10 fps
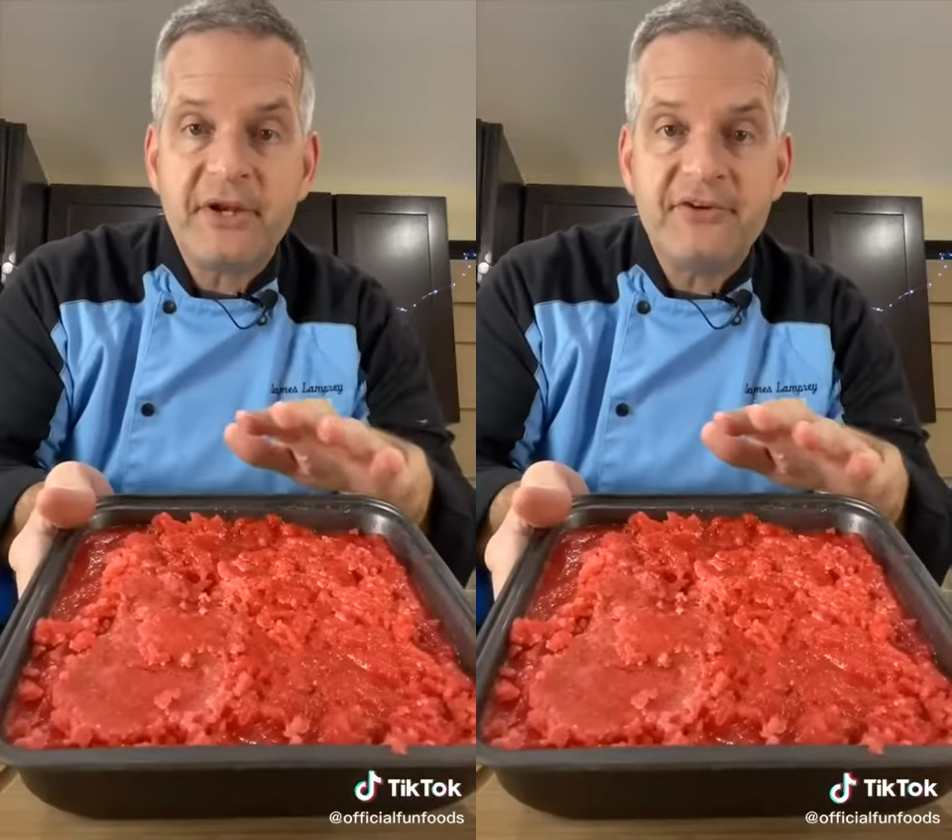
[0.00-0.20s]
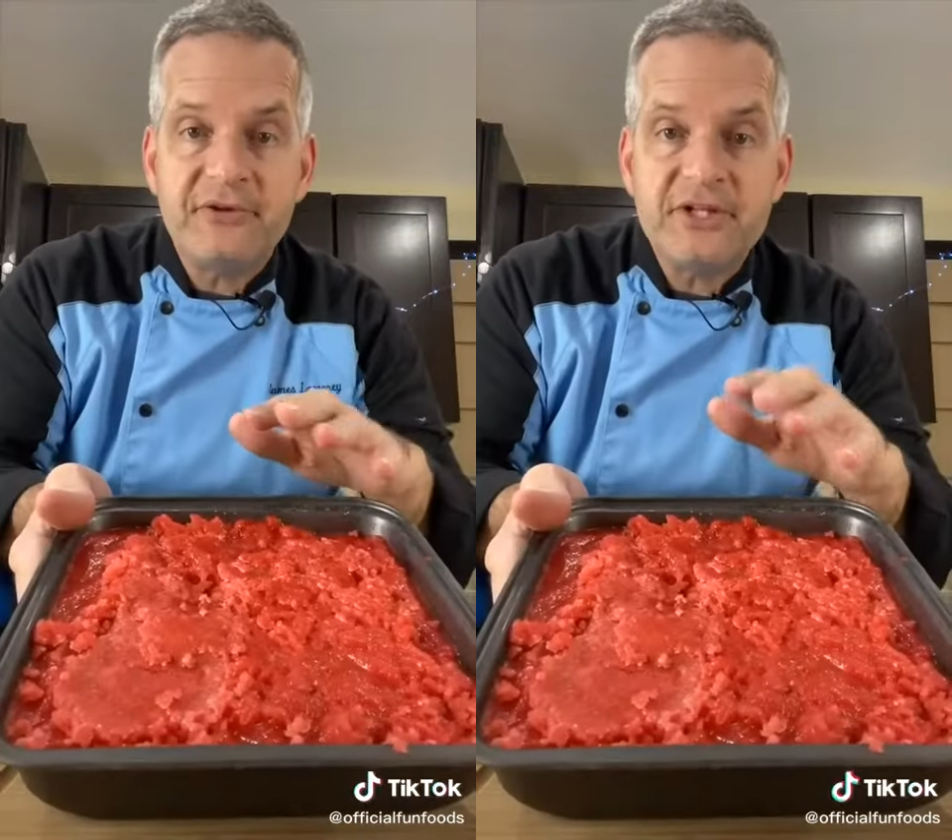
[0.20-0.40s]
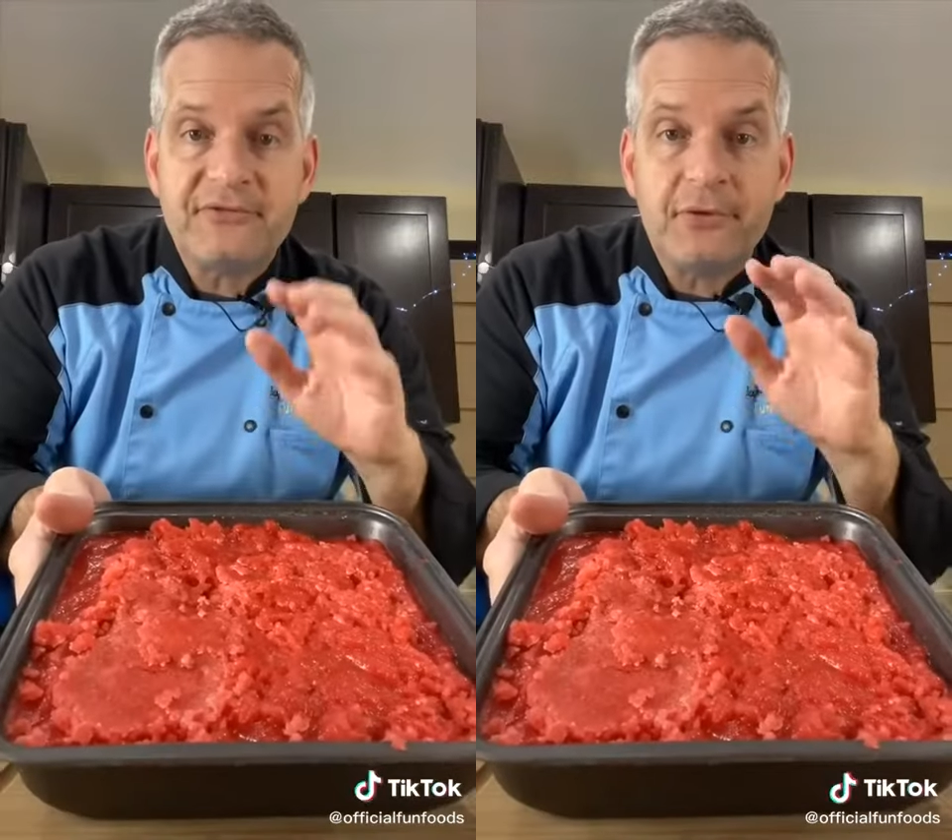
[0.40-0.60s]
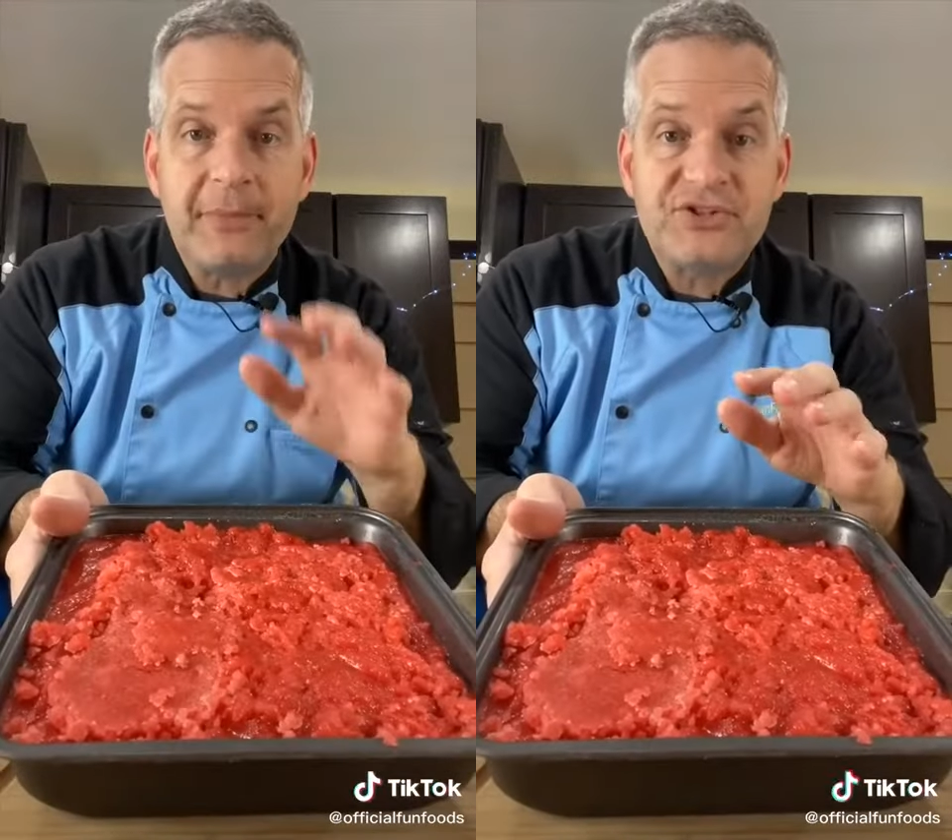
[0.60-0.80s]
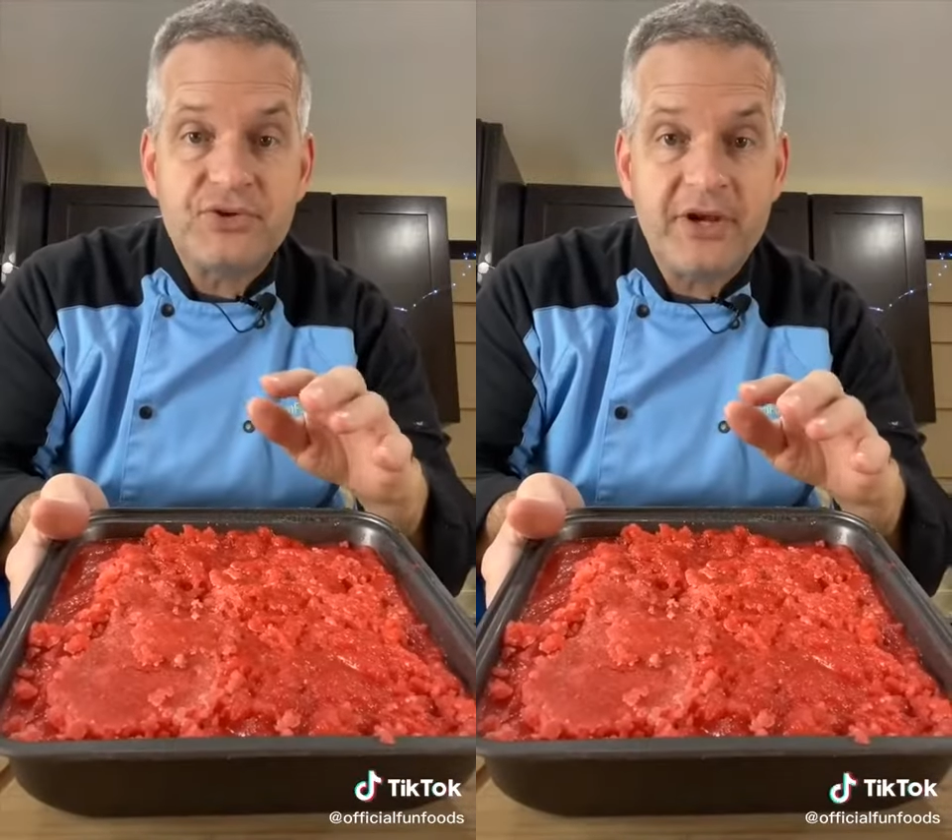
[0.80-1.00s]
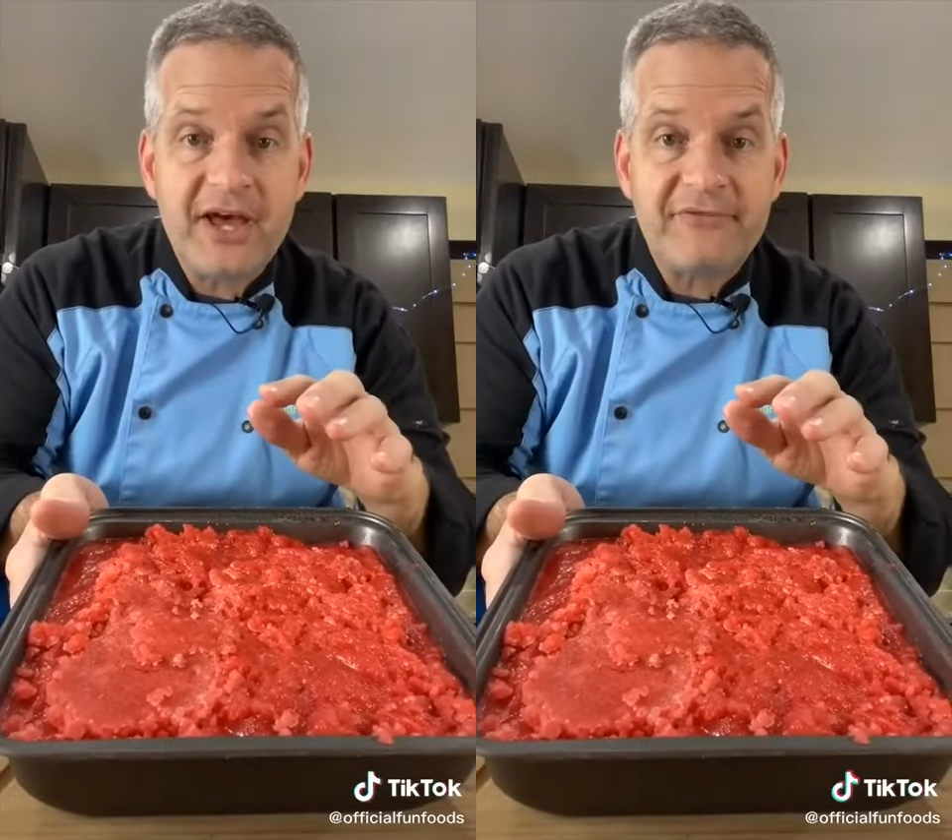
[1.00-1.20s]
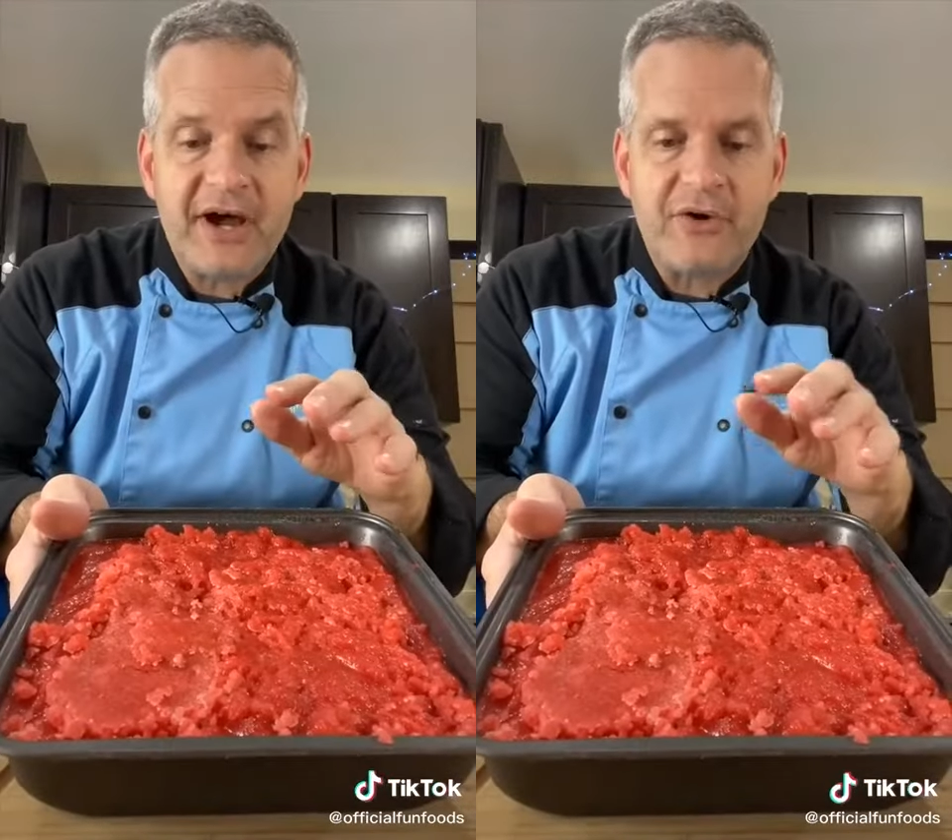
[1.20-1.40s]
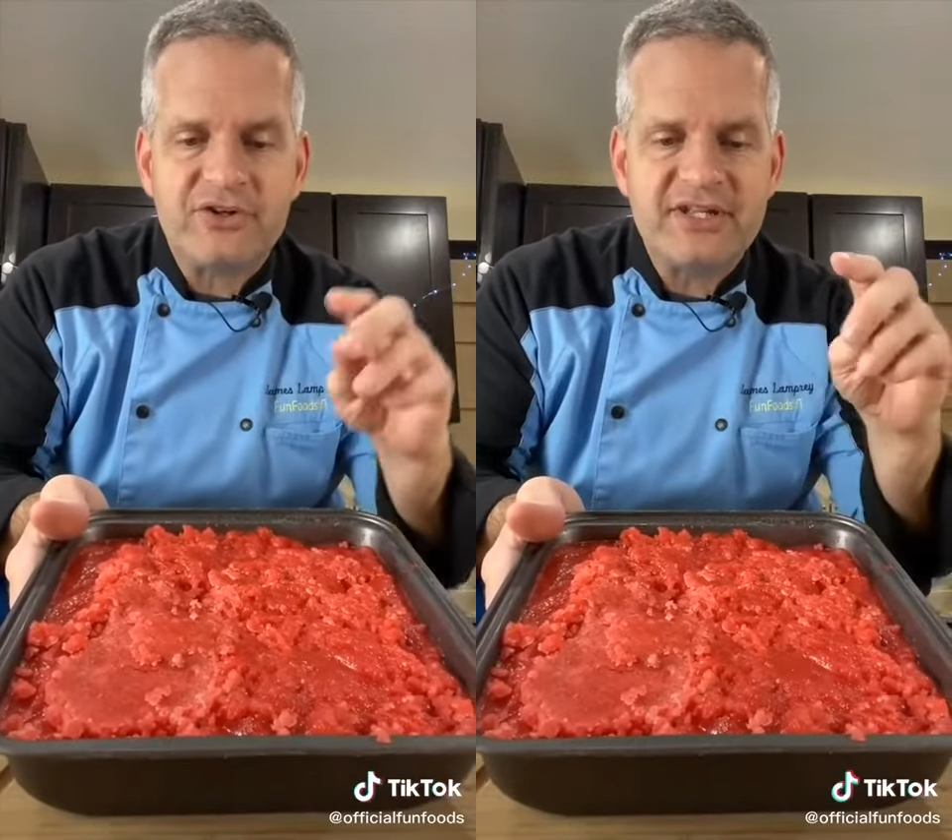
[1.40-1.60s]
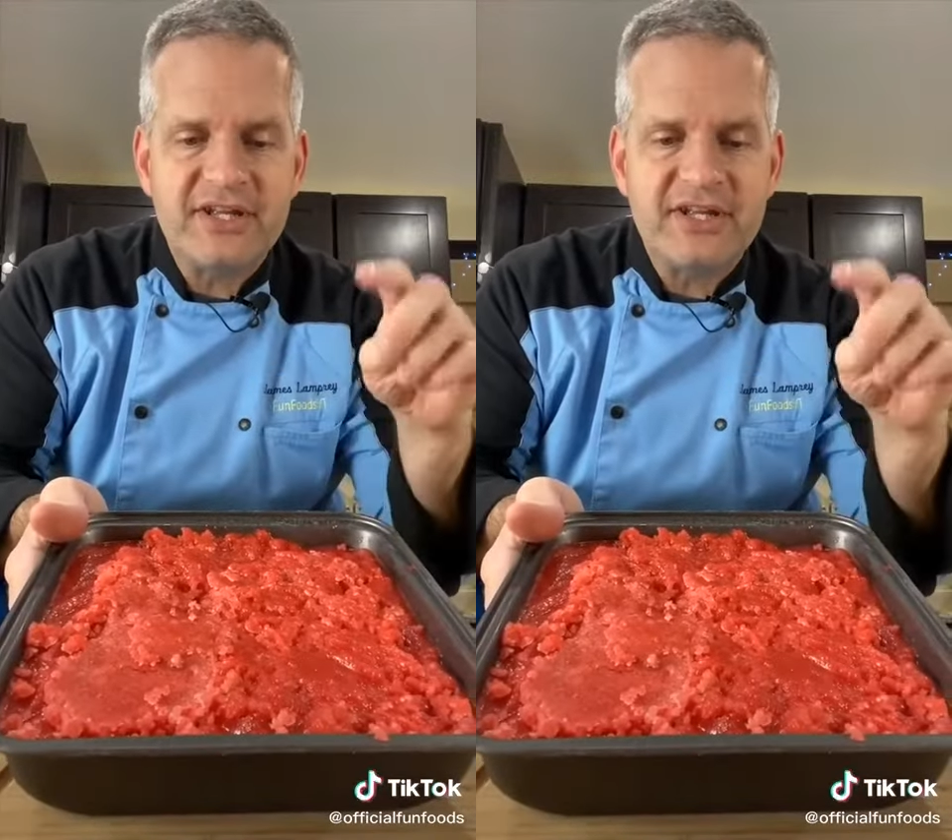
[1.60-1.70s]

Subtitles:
the freezer for about 2.5 hours.